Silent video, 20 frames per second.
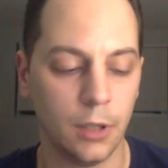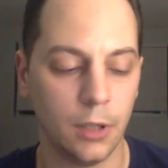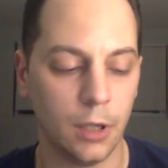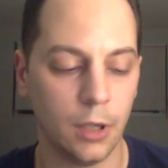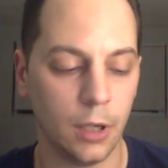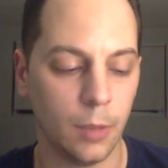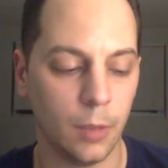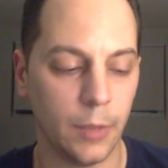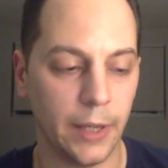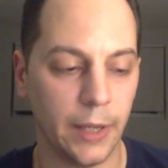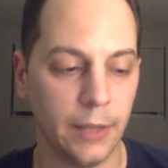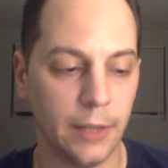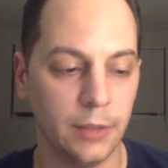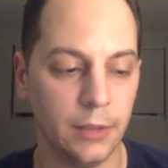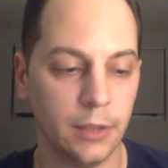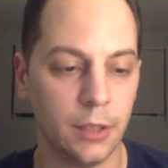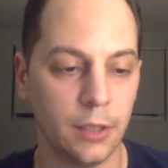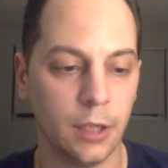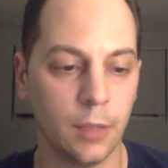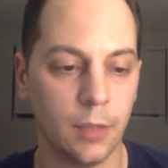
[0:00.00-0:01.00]

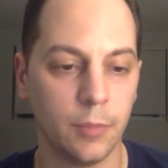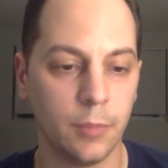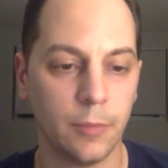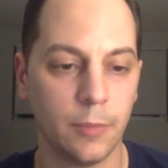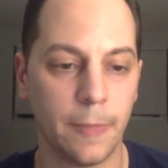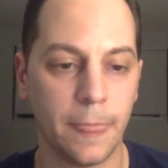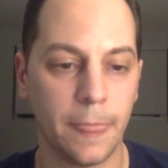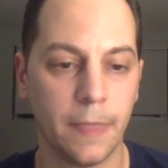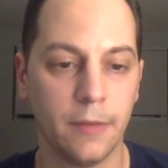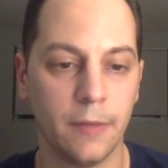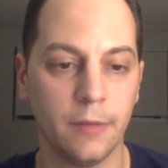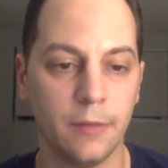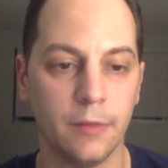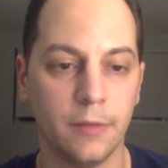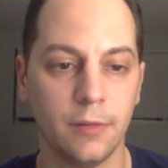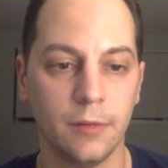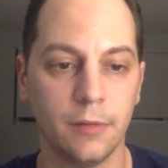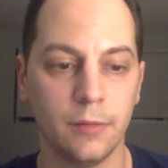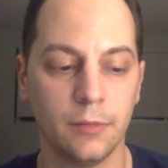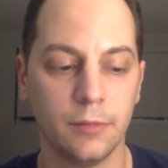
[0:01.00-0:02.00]
Ended up
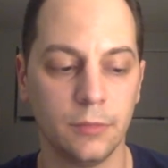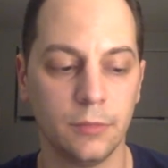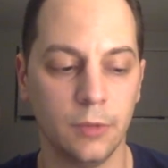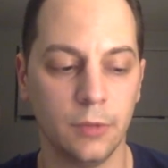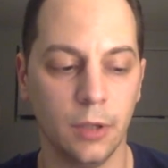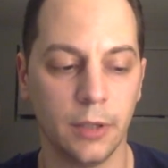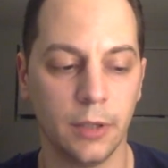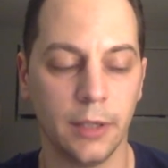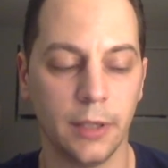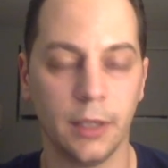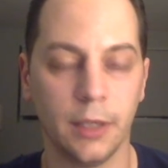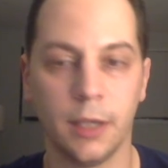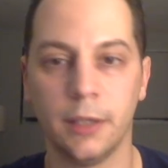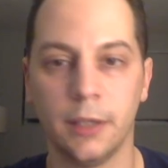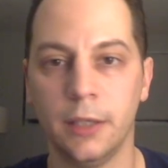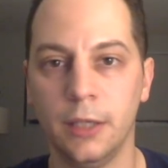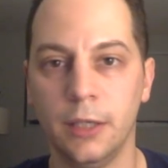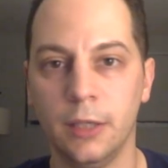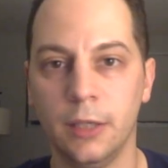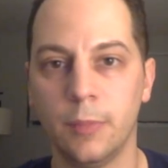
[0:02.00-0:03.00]
looking on
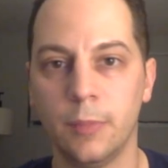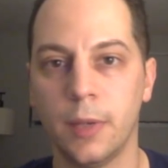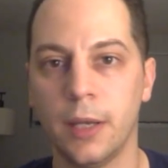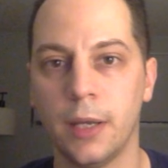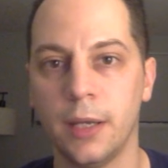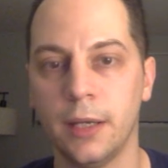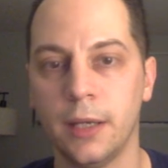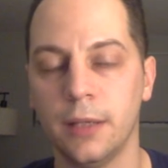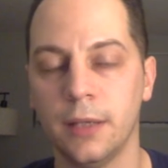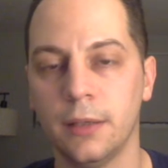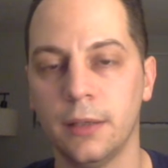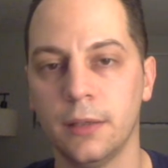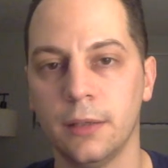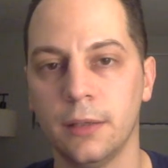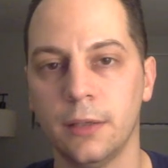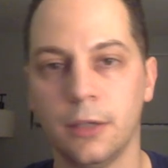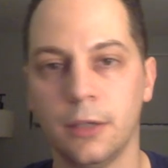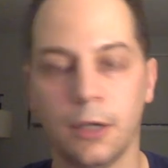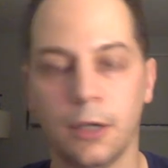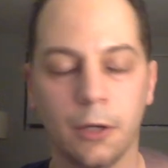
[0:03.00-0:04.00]
eBay.
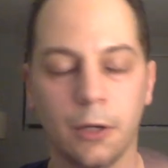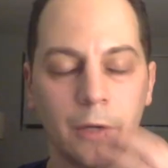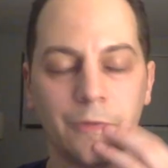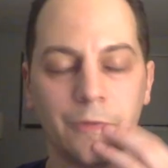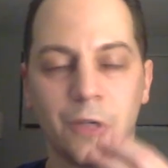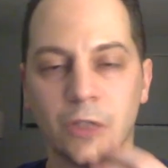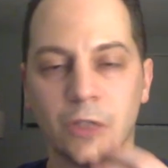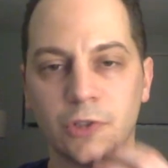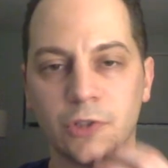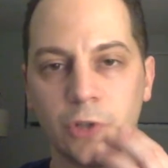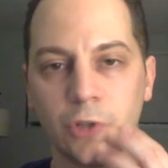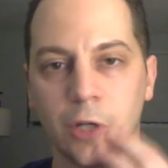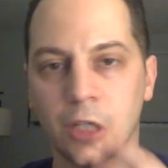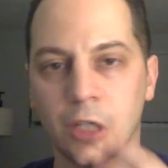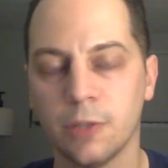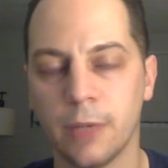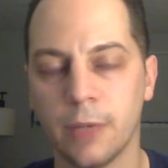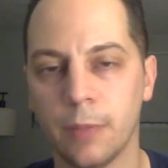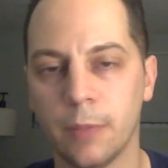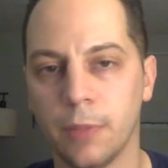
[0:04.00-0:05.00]
You know, I first
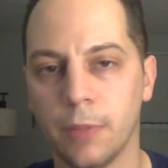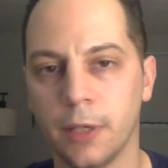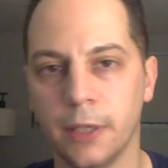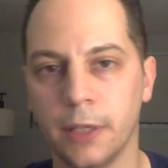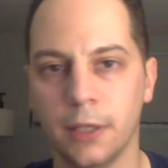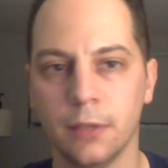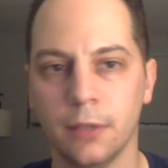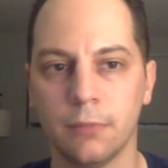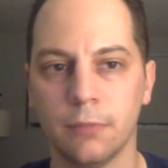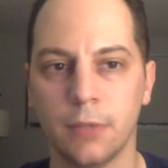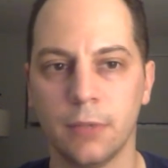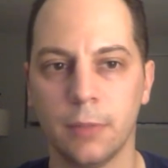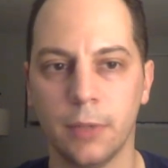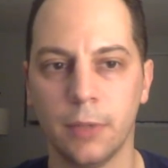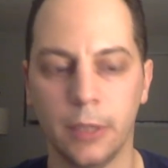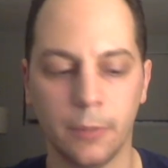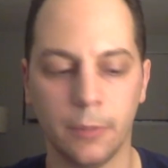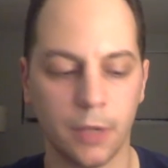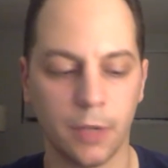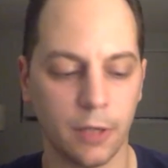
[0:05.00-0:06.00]
talked to my buddy
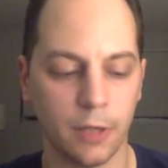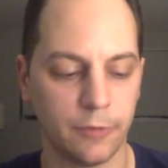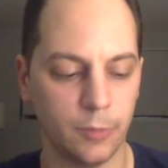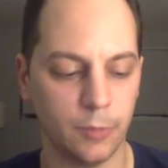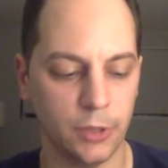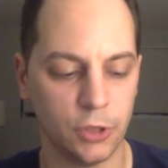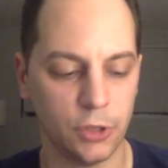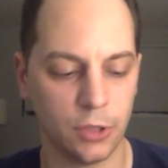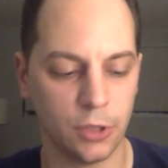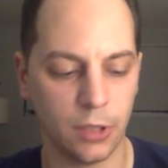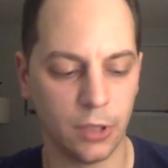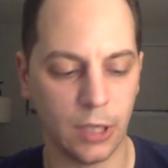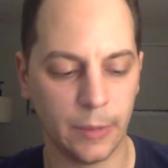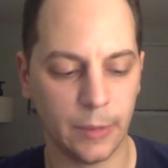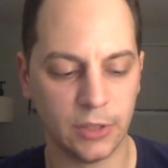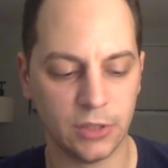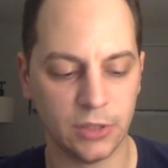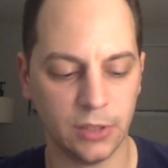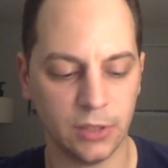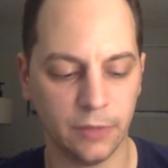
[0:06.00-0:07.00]
Mark from Legion of
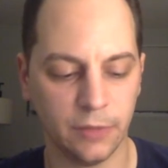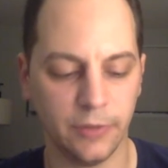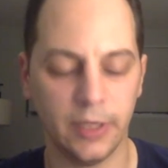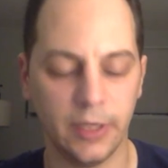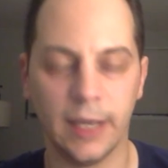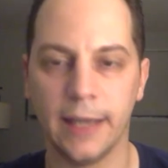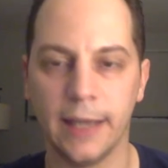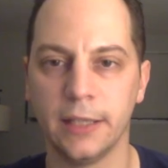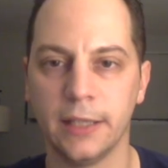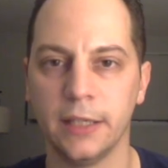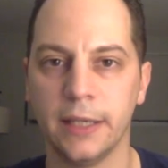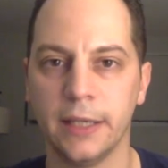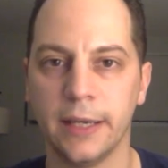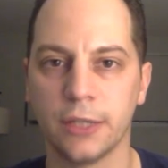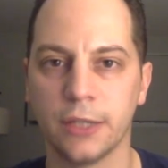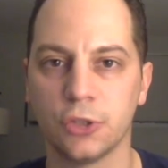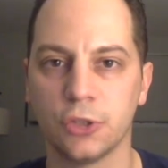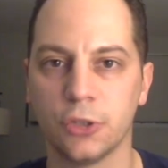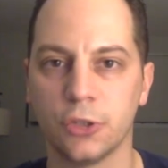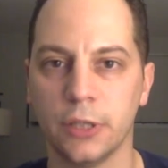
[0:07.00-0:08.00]
Comics, seeing if he had any
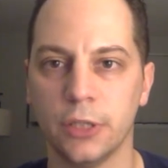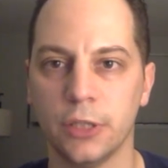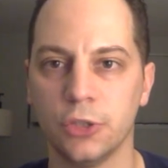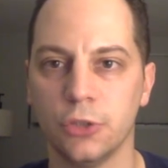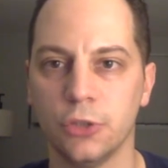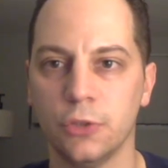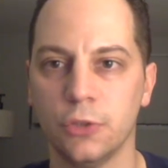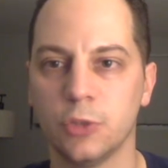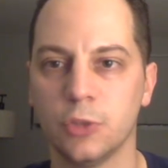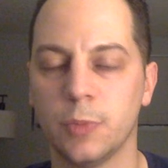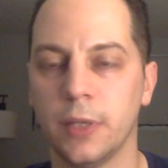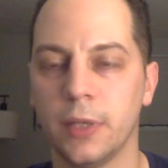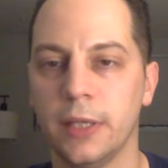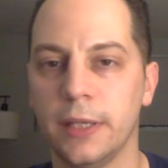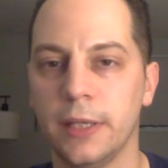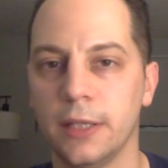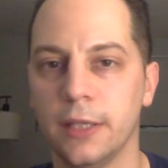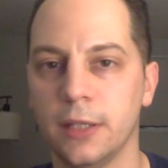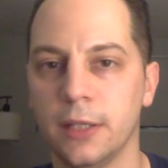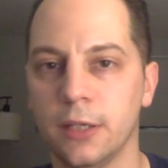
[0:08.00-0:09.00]
extra issues, but
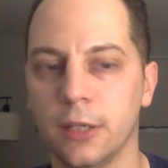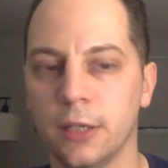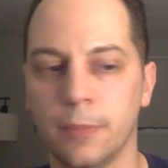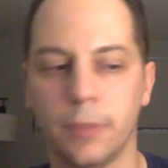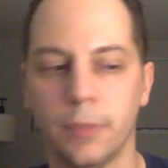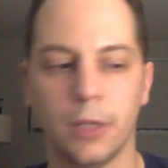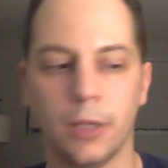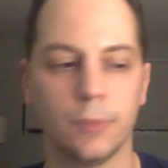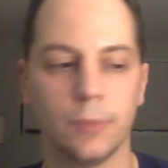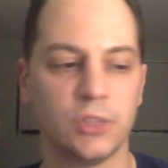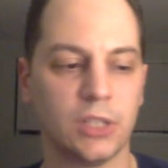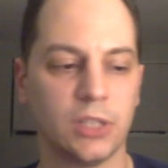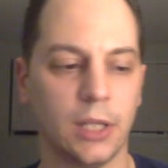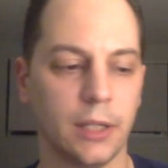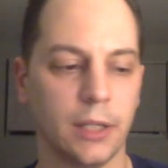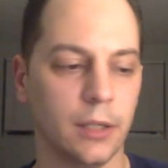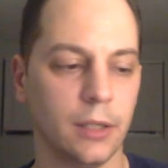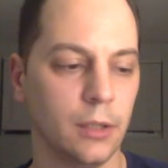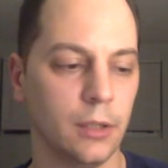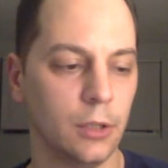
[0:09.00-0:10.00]
he ended up
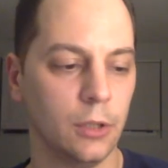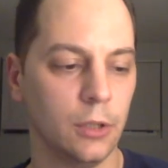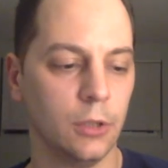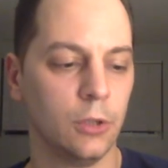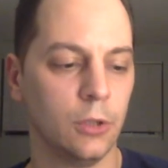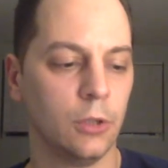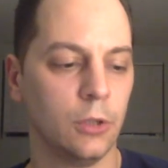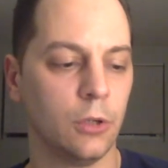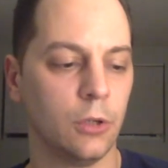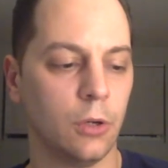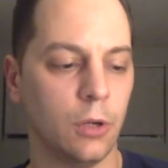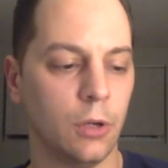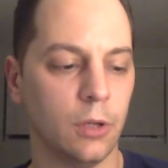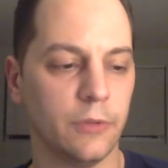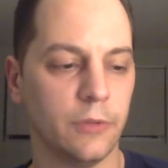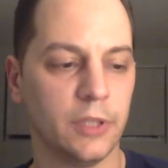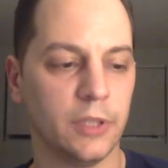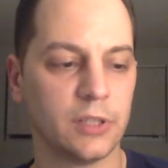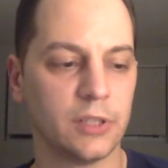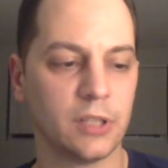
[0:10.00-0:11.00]
selling all
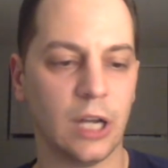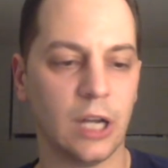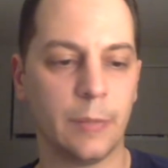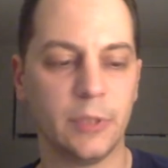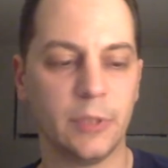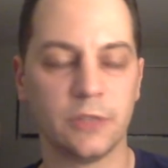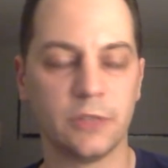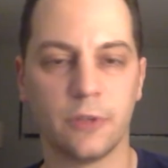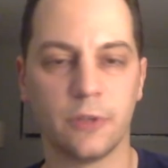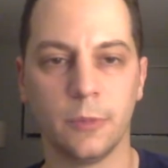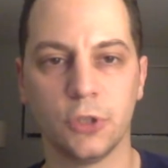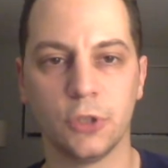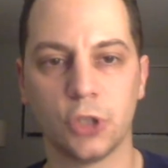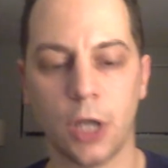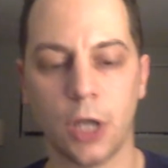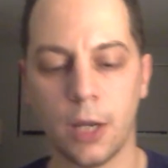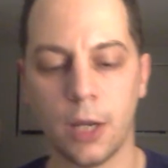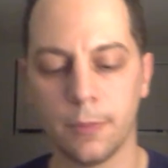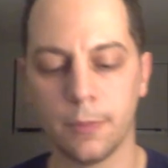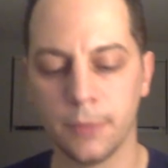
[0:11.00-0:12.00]
of his copies from the
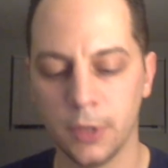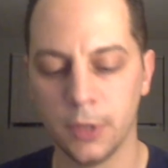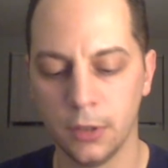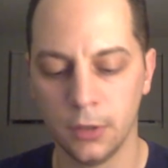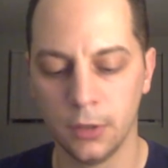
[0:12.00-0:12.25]
shop.